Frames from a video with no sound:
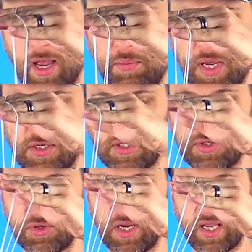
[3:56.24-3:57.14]
and pinch the
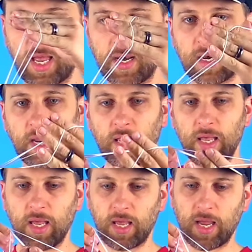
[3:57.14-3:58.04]
string again.
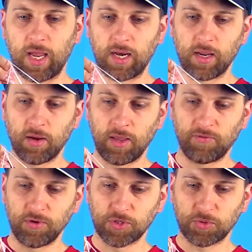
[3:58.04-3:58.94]
And
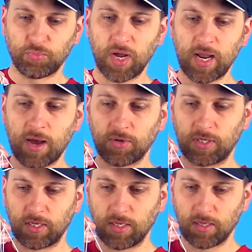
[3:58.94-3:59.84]
if you spread out
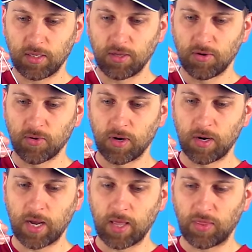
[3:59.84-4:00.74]

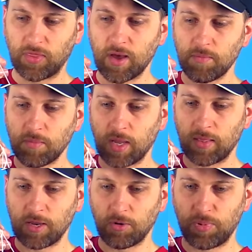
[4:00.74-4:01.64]
your uh, thumb
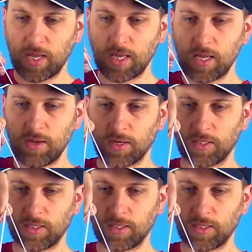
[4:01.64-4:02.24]
and then your pinky, you